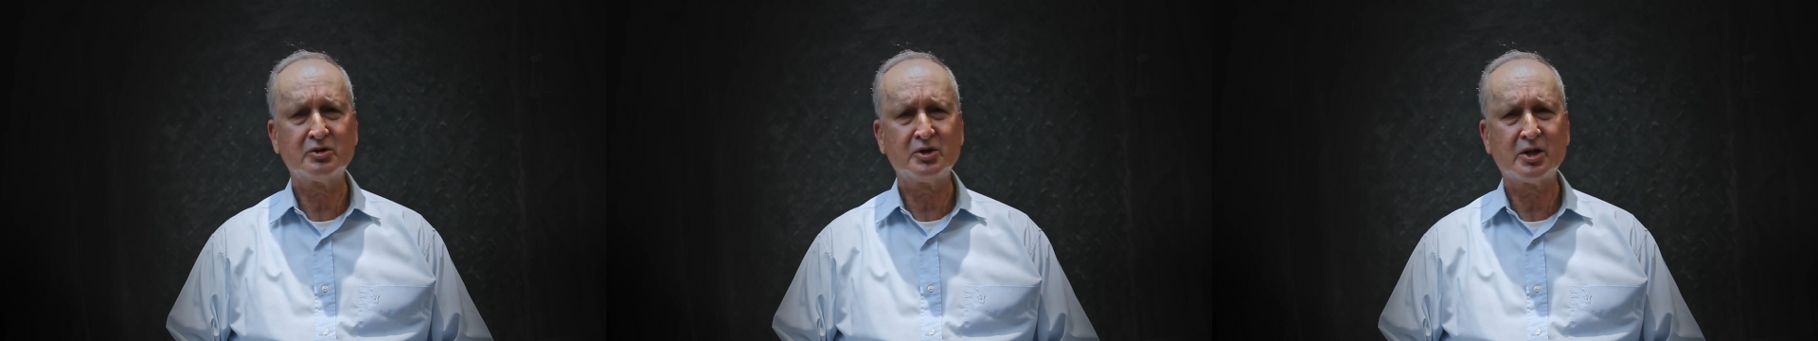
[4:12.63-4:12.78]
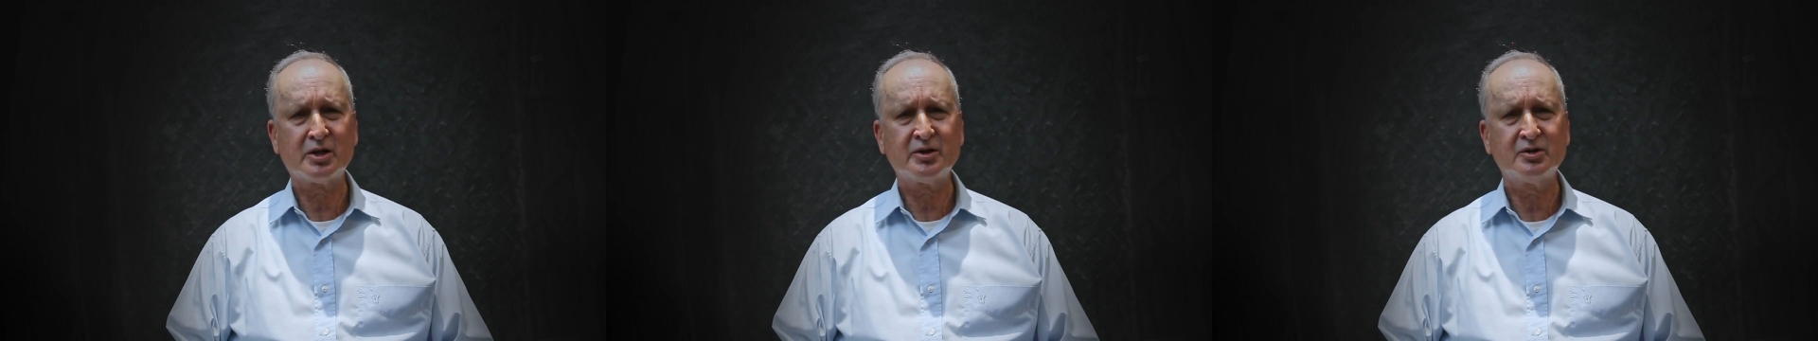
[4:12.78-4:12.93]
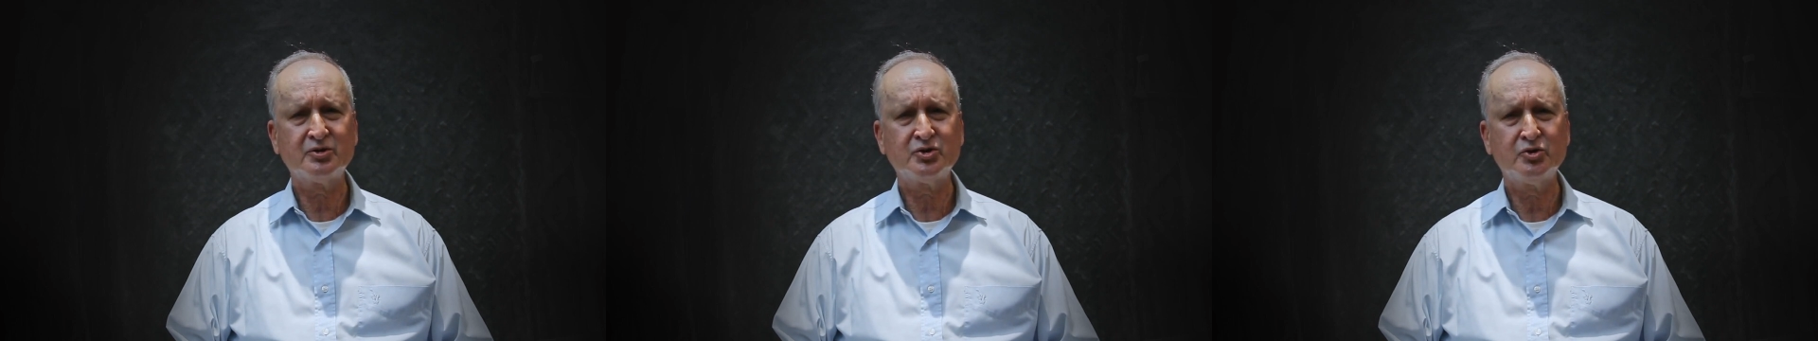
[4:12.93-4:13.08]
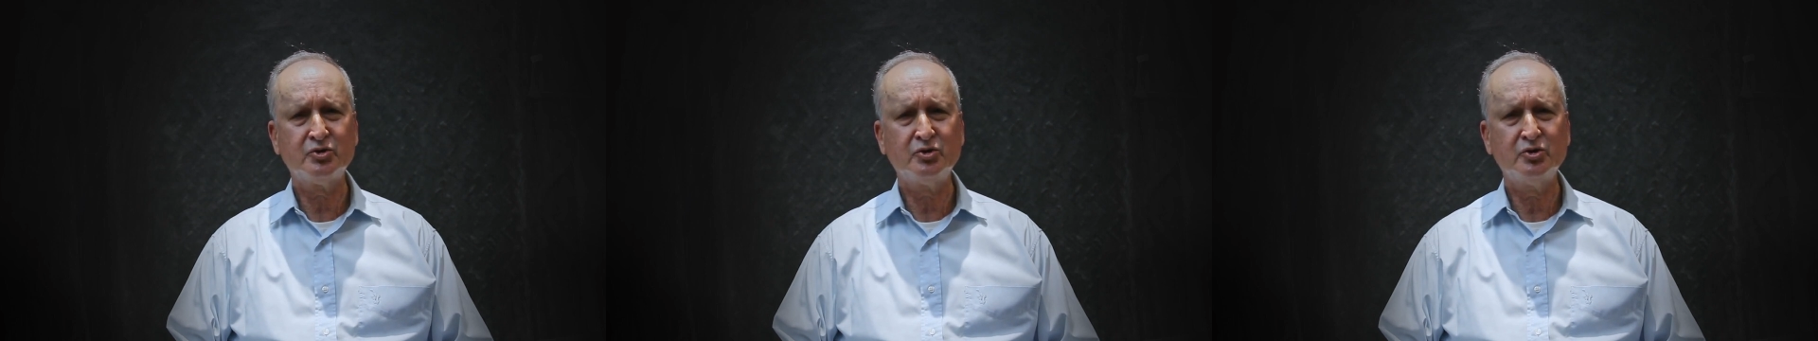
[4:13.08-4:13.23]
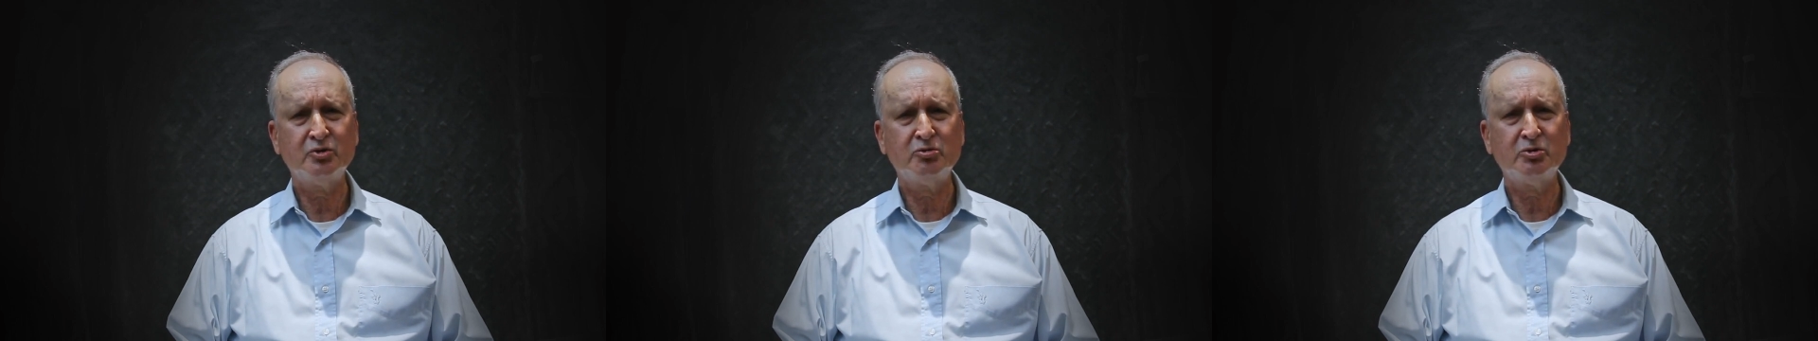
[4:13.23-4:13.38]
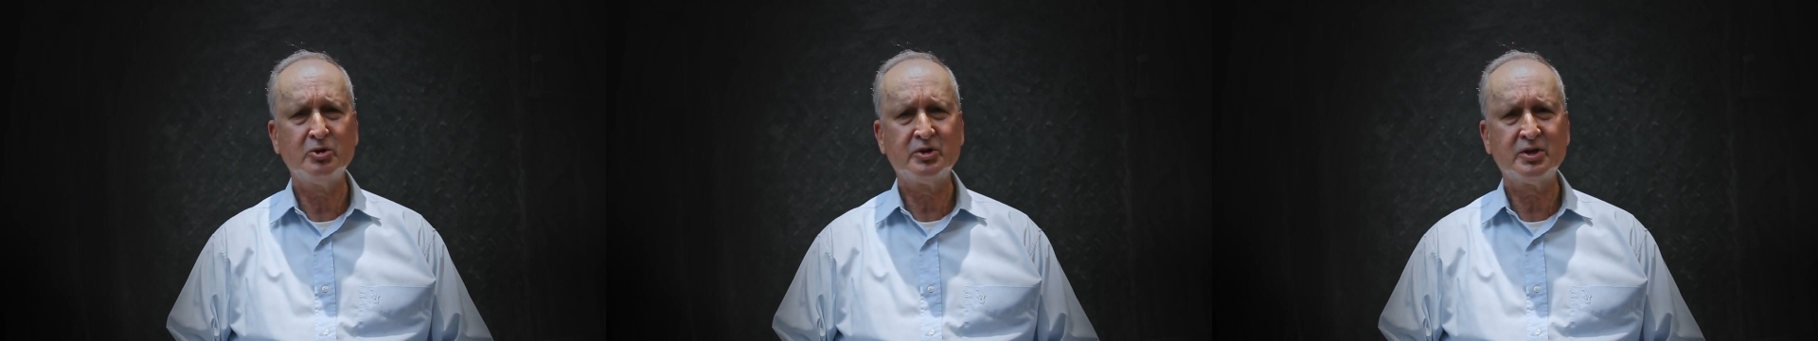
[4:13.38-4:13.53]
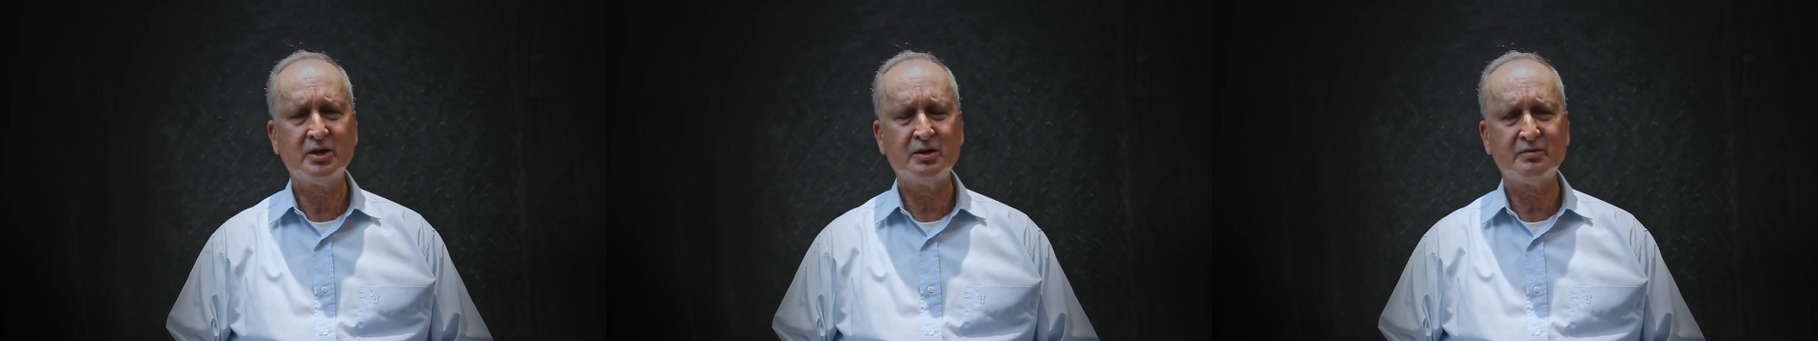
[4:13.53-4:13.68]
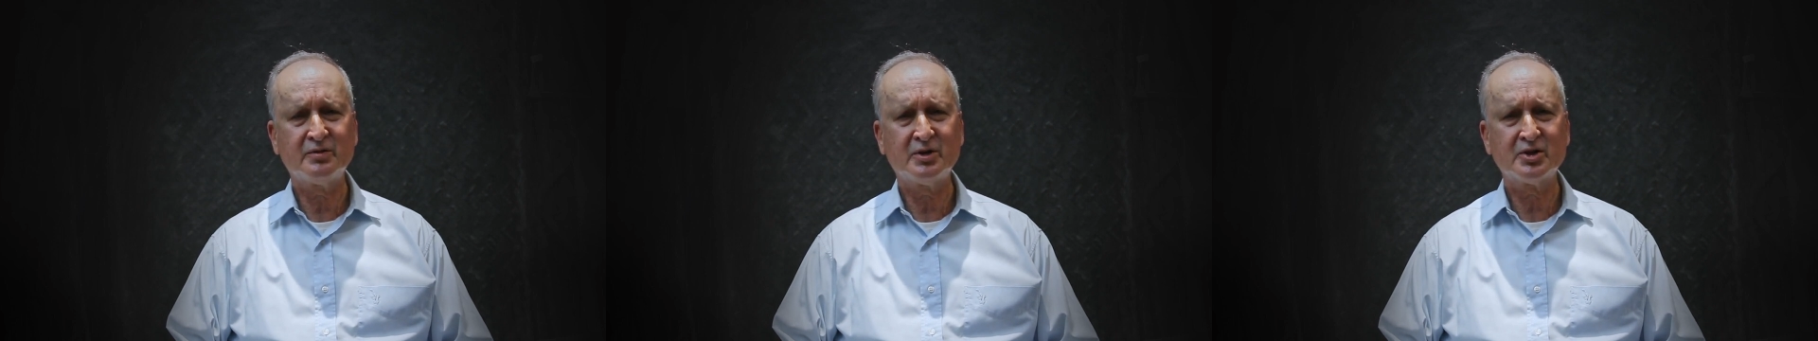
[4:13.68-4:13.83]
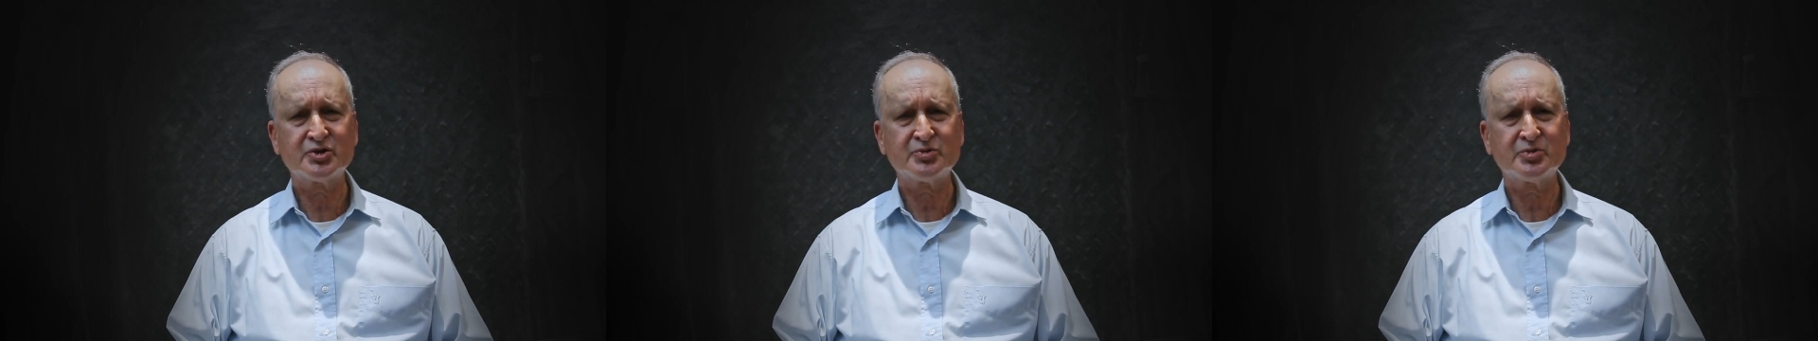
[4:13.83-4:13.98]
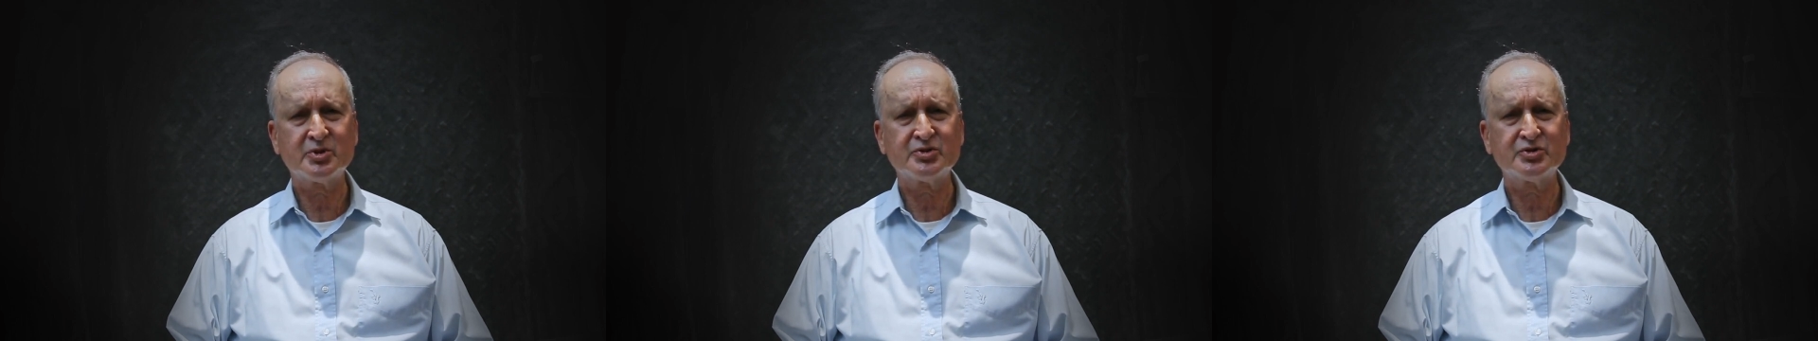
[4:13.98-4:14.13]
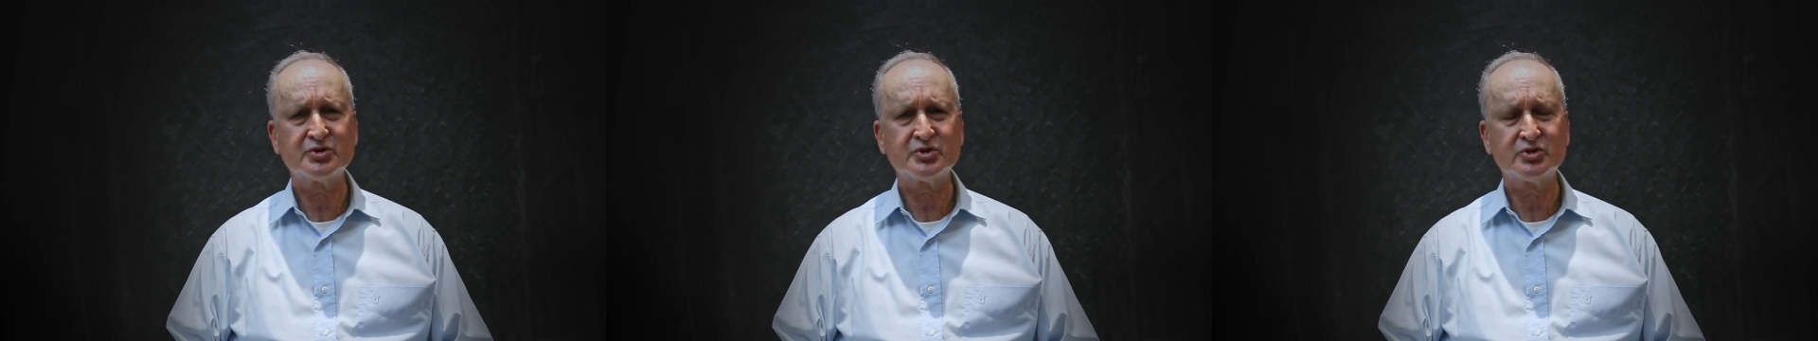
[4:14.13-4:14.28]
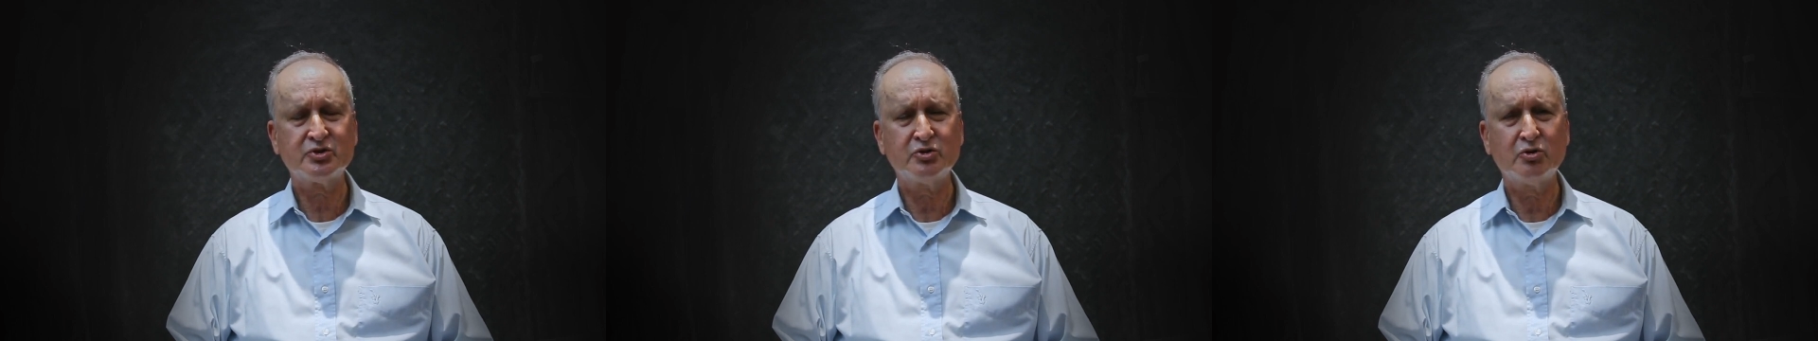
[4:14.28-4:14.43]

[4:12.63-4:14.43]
nothing to do with investments,